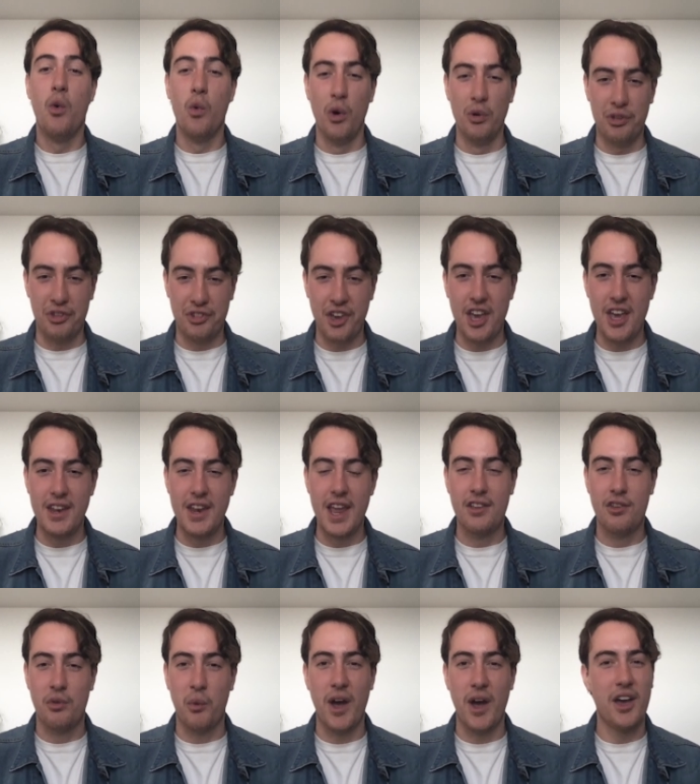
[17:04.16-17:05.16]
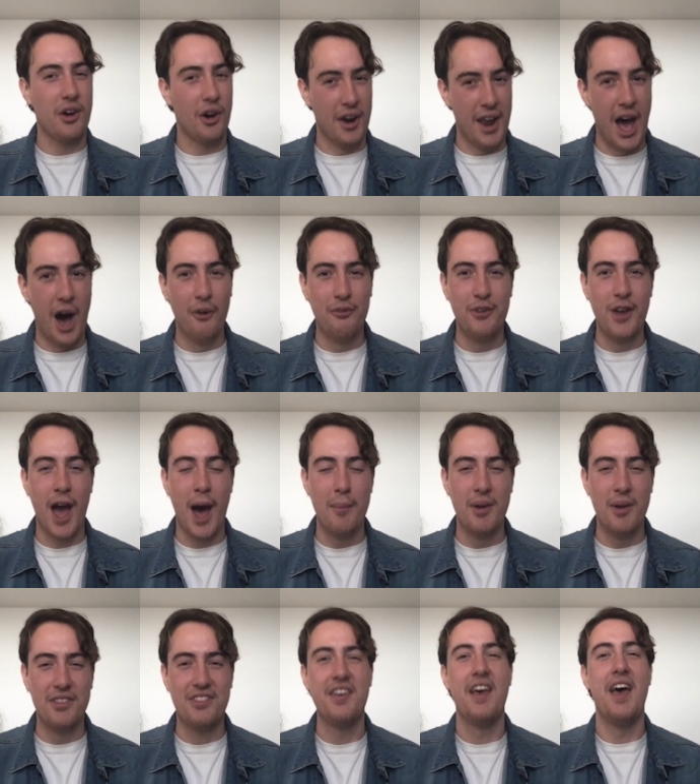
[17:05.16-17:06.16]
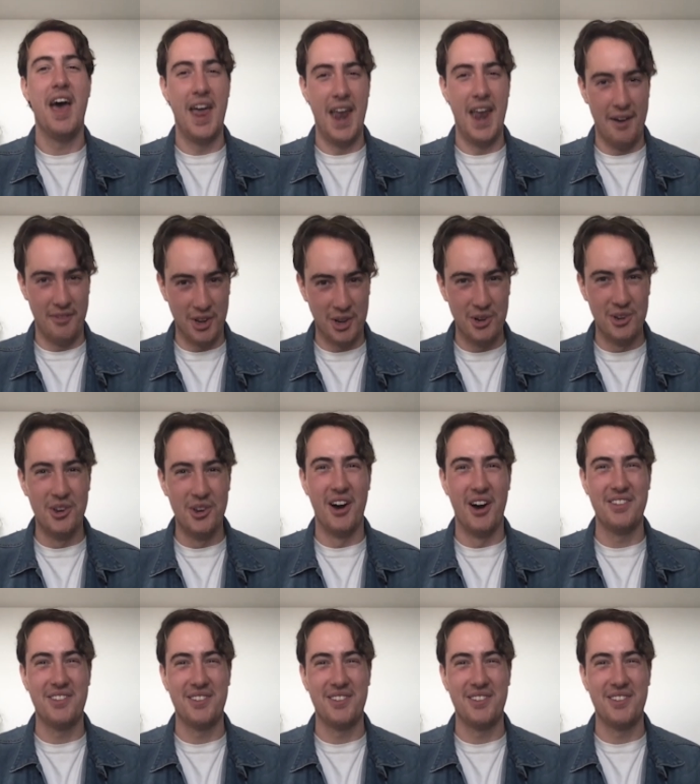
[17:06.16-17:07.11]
We'll see you next week on Healthy Habits, and have a good night's